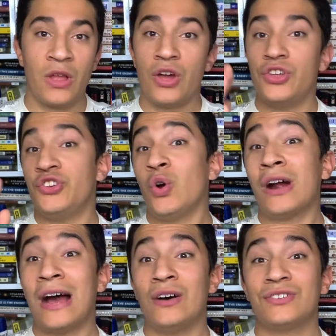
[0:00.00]
Your
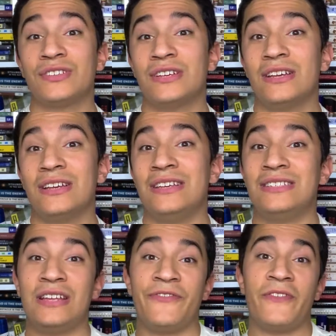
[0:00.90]
house is
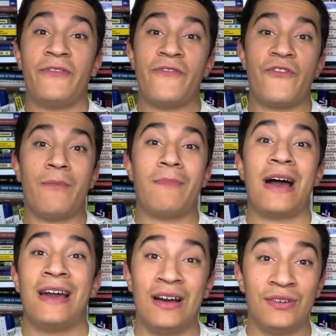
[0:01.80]
different from my
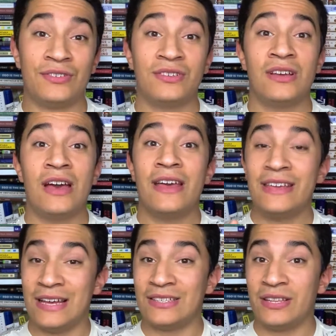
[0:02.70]
house.
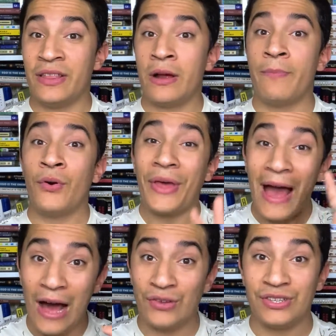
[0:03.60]
Yes, they're both
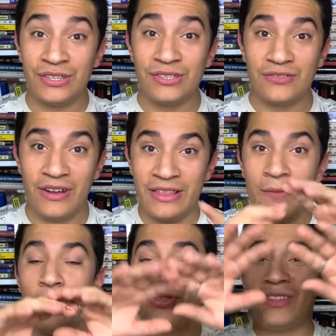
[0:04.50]
houses, right? They're
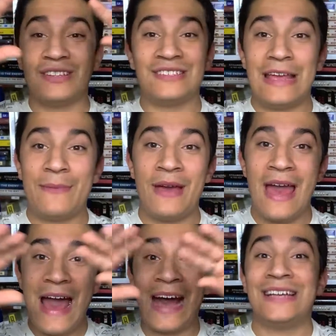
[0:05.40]
both in the same
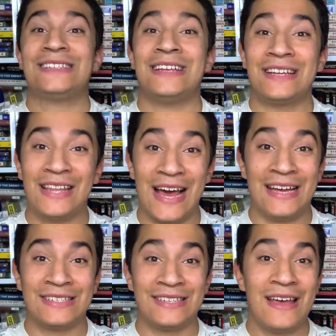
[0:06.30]
asset
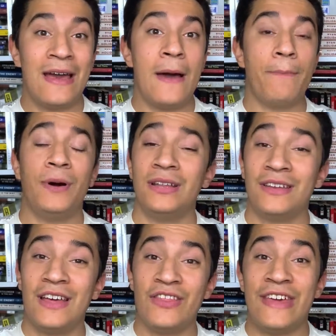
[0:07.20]
class, but
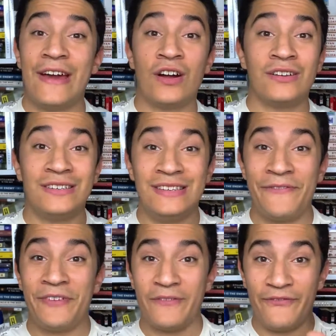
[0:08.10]
they are
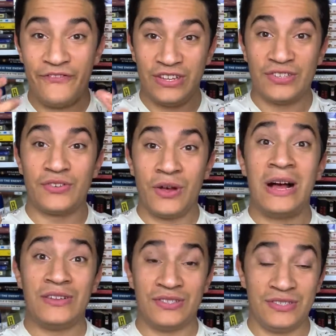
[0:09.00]
different physical
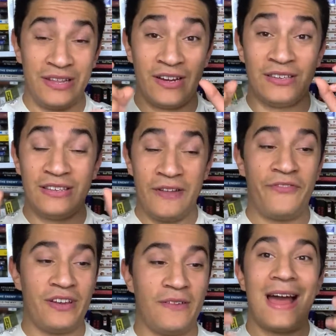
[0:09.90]
houses. They are
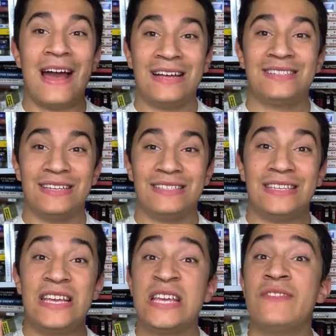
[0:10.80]
different assets,
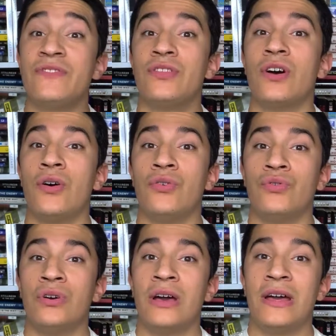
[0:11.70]
even though
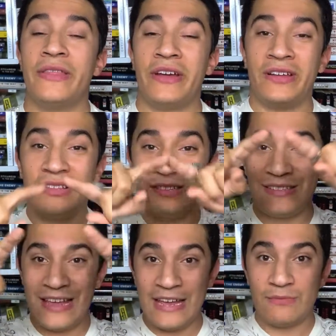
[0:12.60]
they're in the
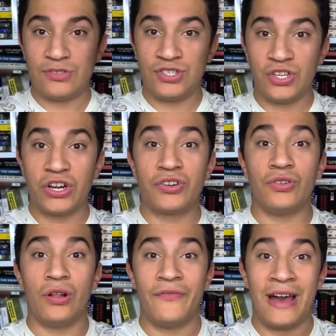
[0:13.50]
same circle
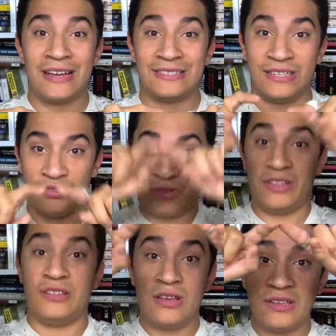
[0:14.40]
of assets or the
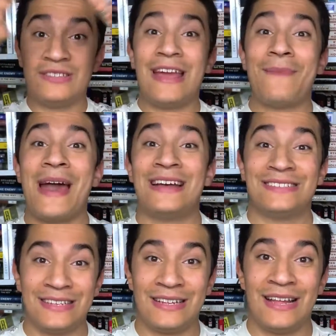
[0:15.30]
same
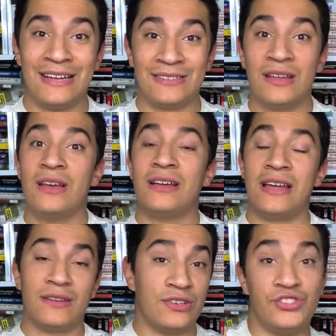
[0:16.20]
asset class. Again,
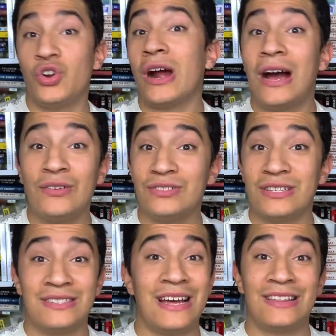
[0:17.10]
because your house is
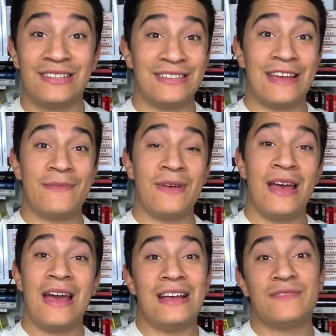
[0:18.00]
not the same
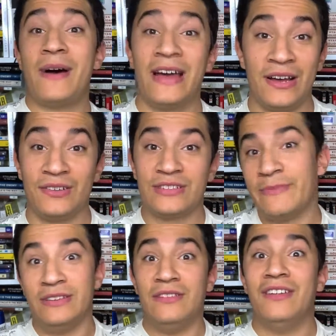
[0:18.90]
as my house. I
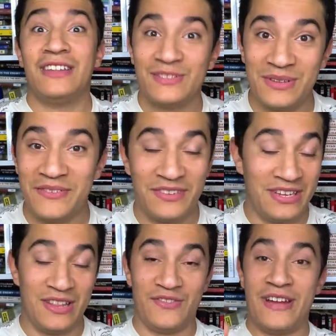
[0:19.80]
mean, unless we live
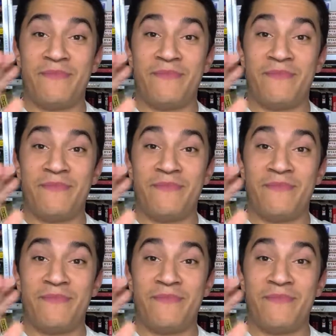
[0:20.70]
together, right?